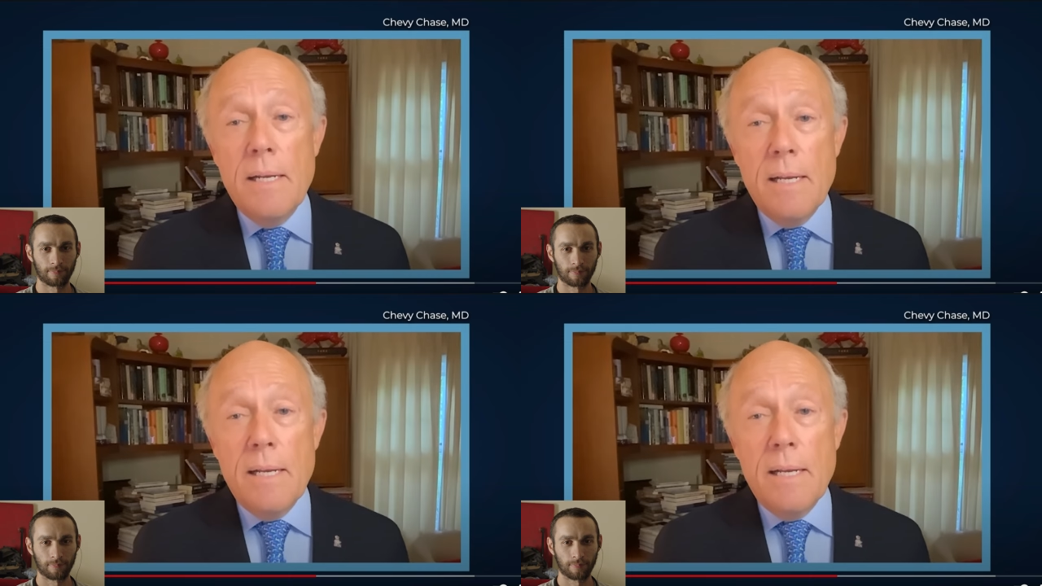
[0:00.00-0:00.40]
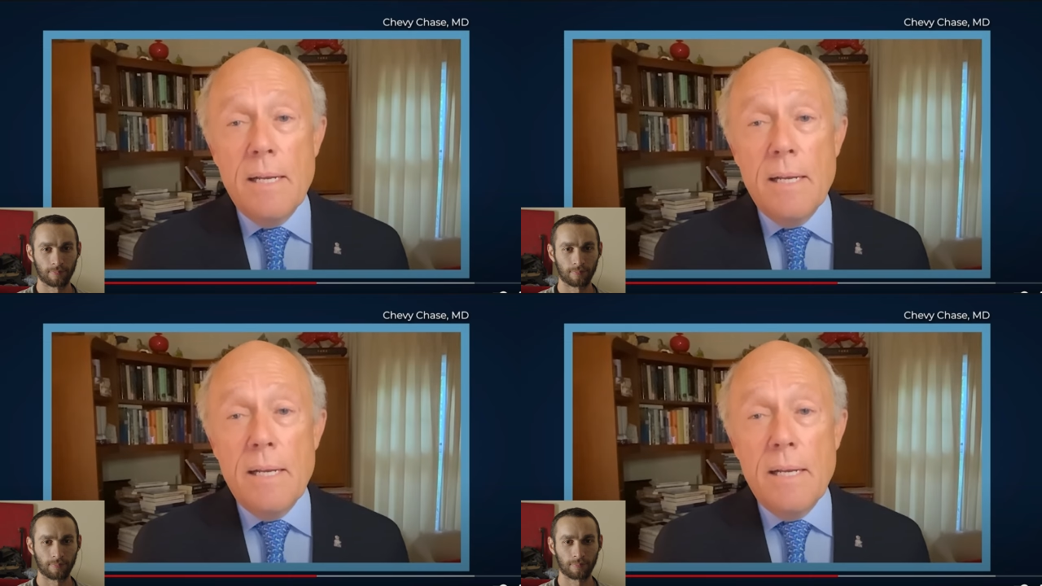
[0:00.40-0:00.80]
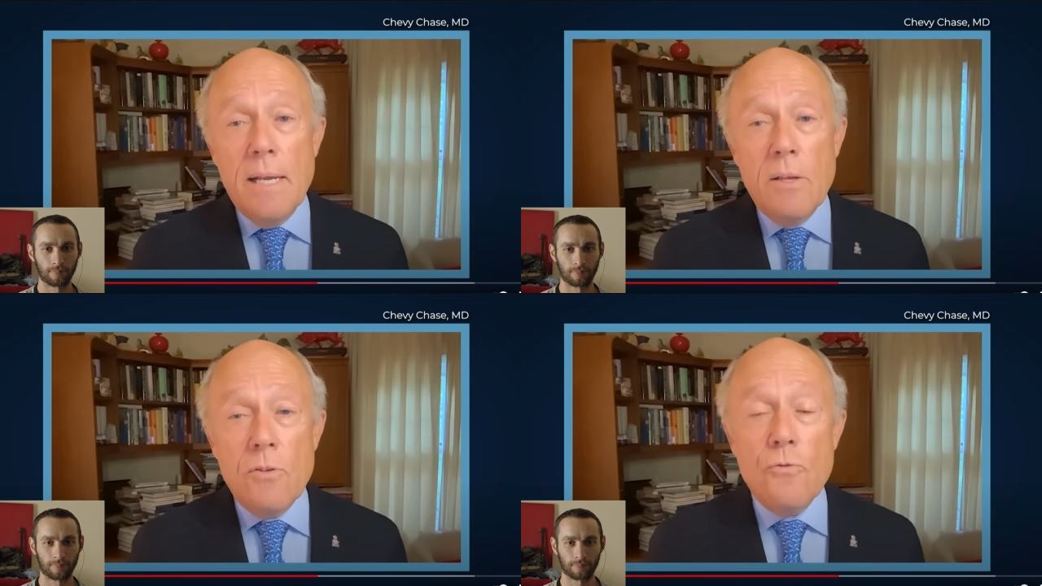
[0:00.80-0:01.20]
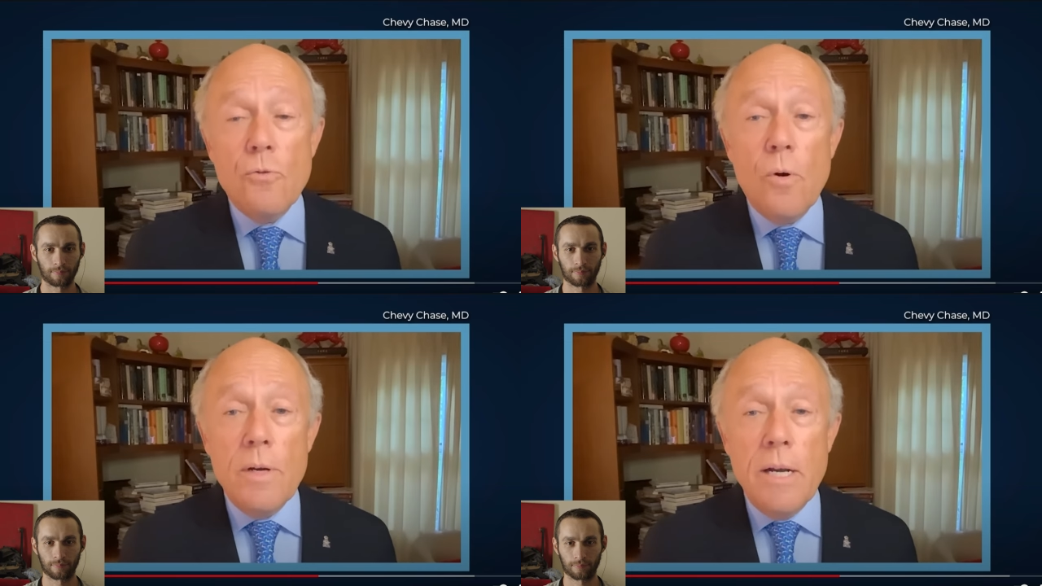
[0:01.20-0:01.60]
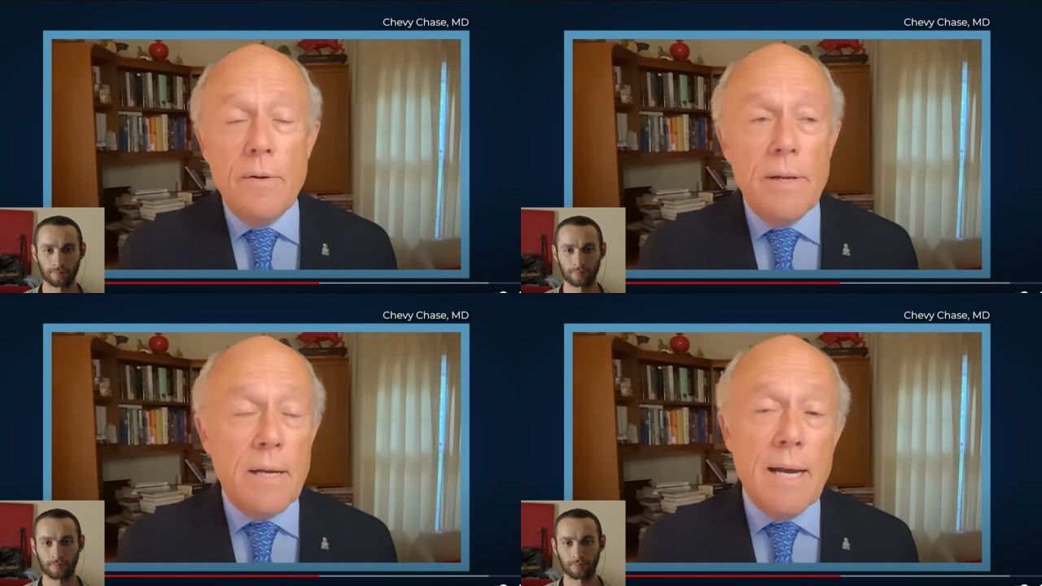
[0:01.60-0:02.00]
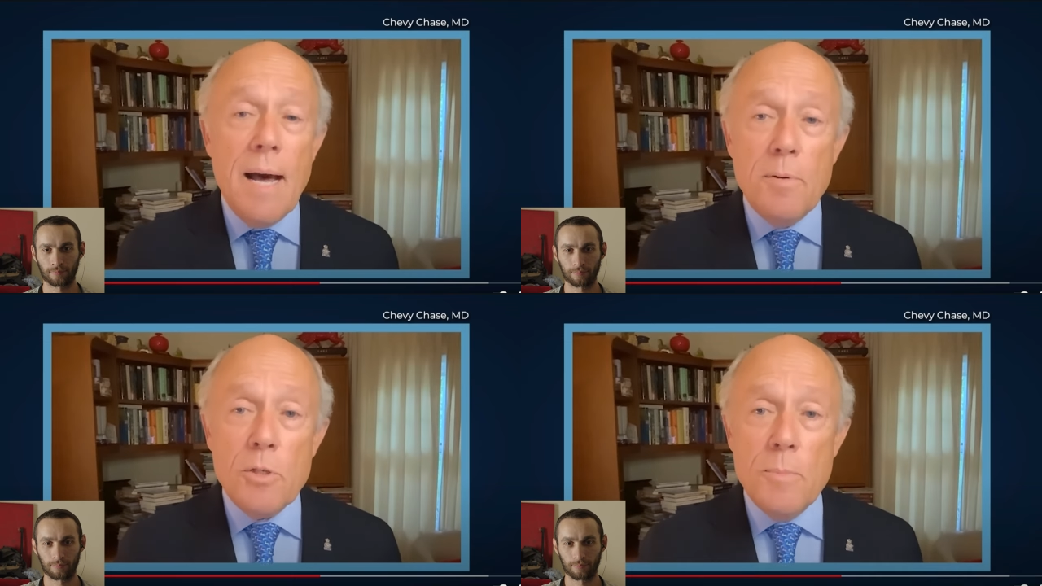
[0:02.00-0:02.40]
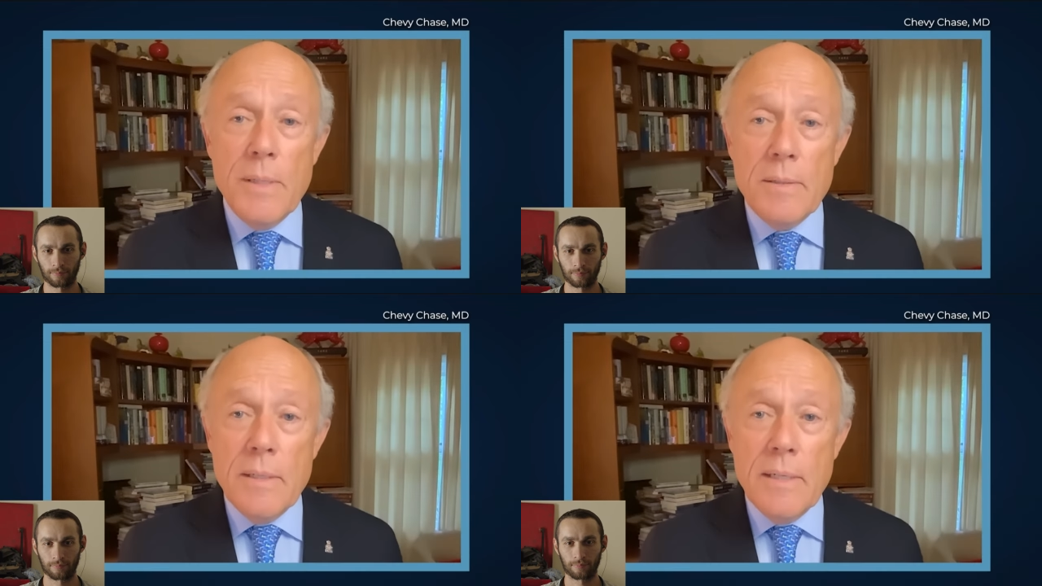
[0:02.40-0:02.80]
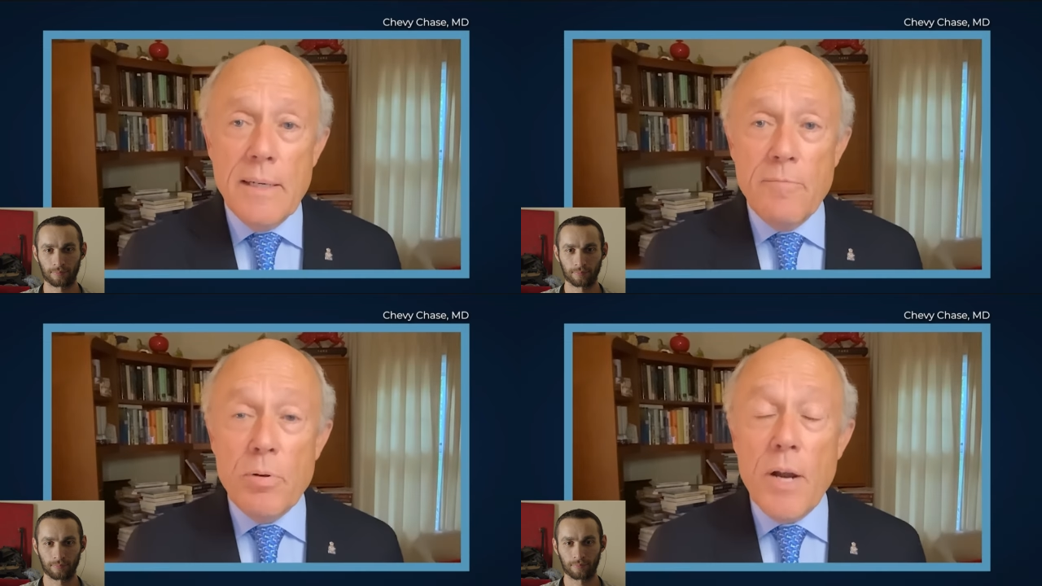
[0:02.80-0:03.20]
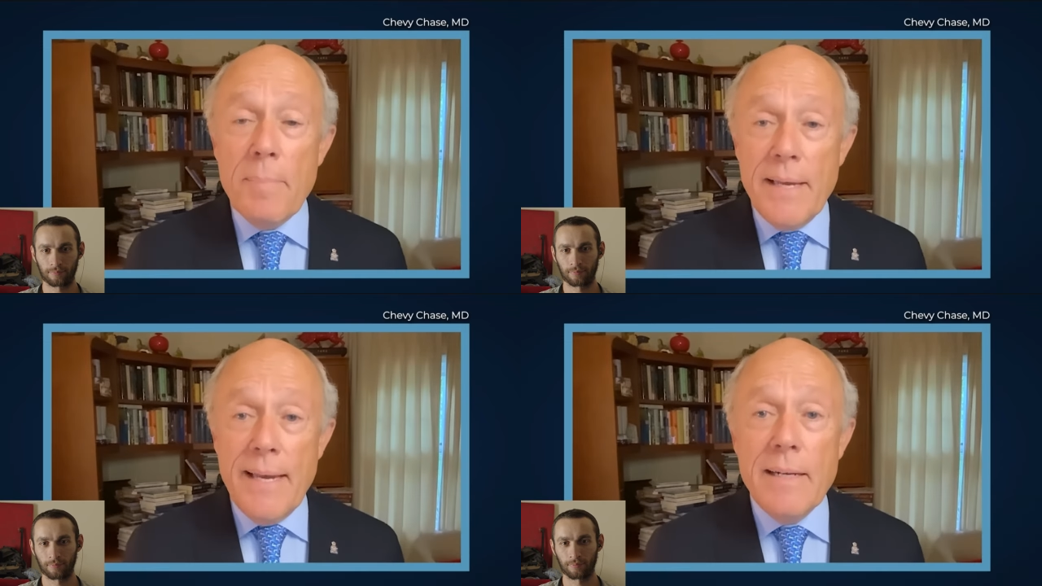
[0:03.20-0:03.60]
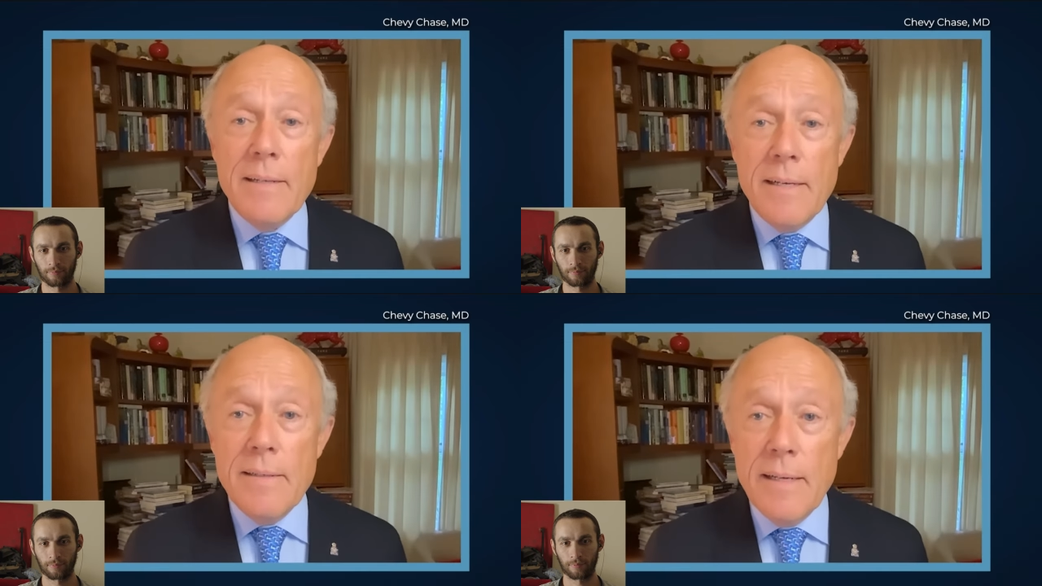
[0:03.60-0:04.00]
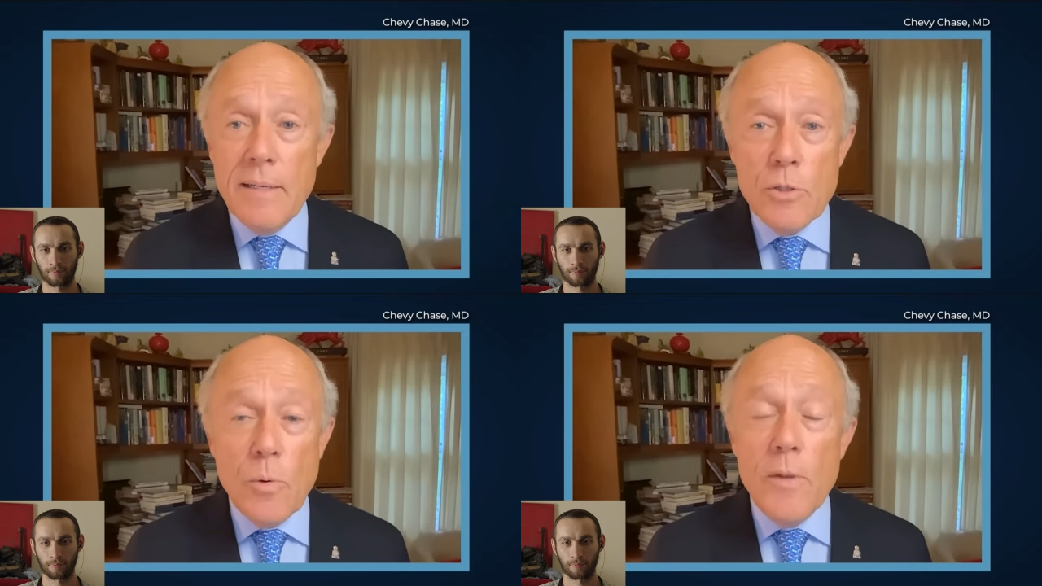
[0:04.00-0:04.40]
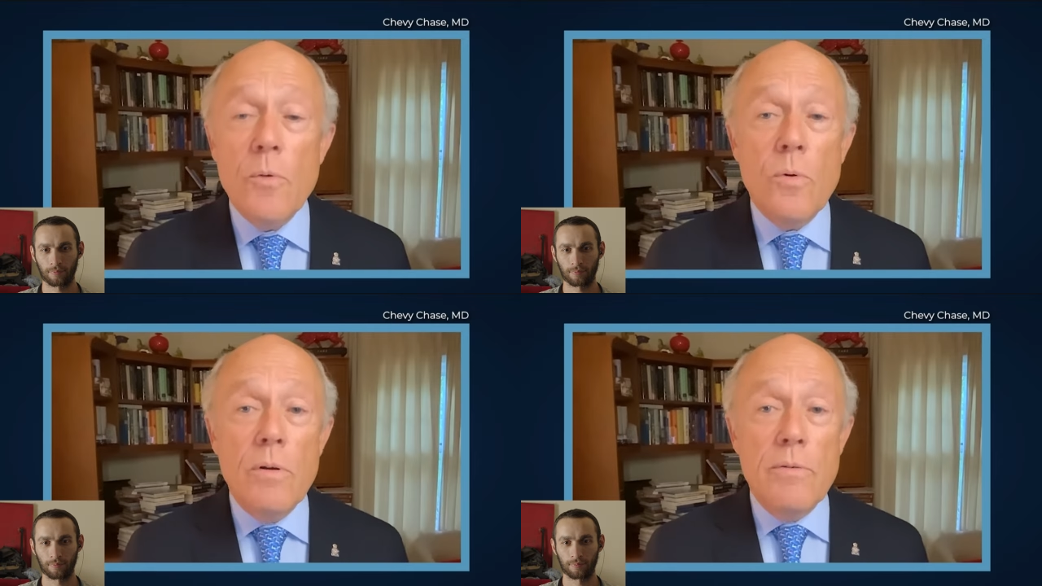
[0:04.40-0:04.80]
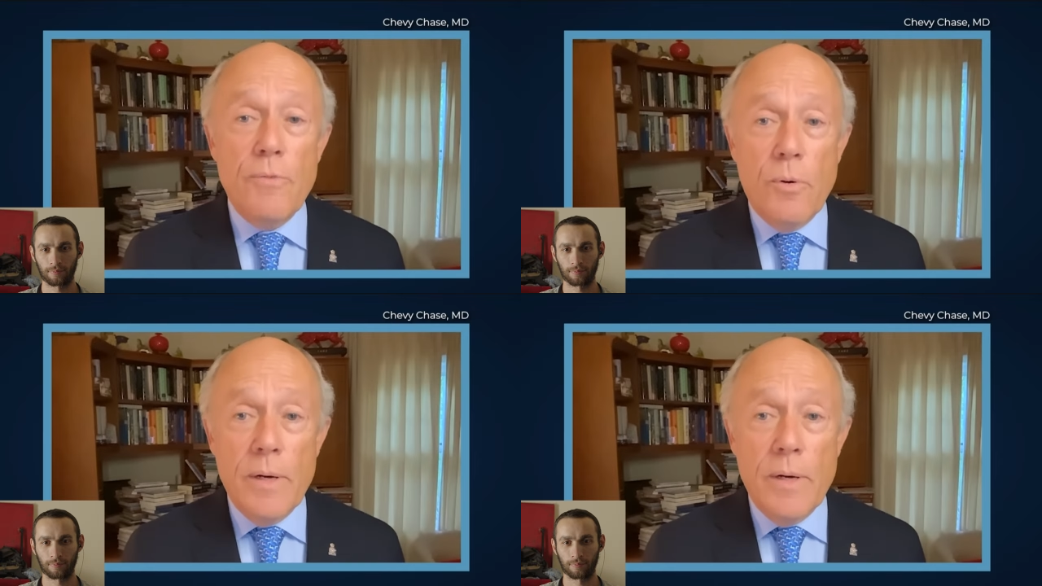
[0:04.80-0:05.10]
Speaker 1: It's been an extraordinary accomplishment of uh, propaganda, and there's no other word for